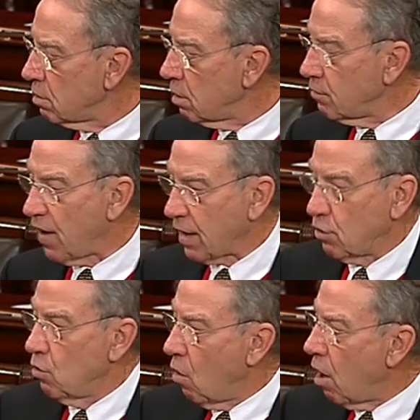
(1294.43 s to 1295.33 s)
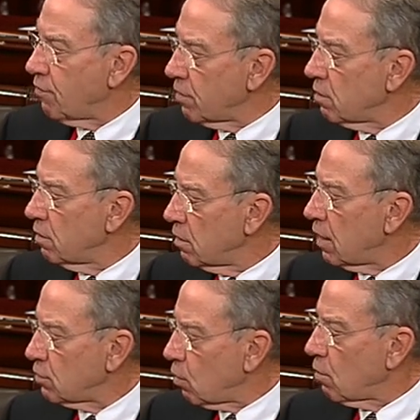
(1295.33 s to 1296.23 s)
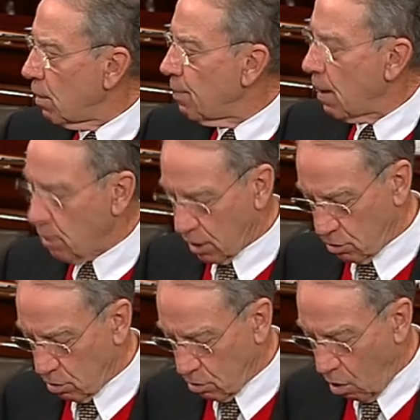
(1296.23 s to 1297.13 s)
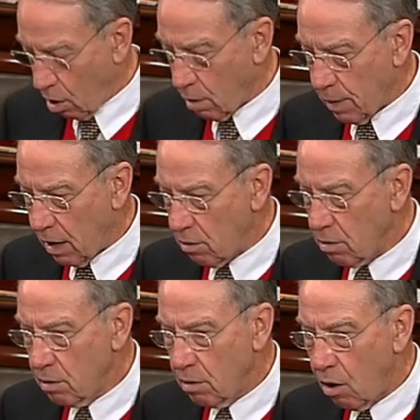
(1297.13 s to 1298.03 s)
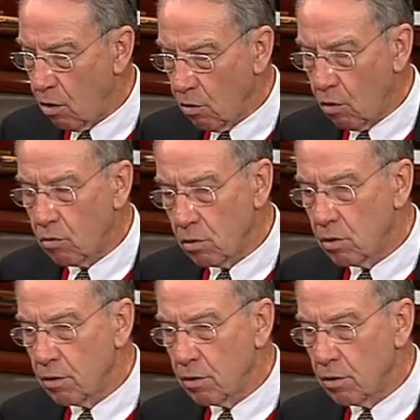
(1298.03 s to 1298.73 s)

In fact, too often, that's what Republicans are talking about, although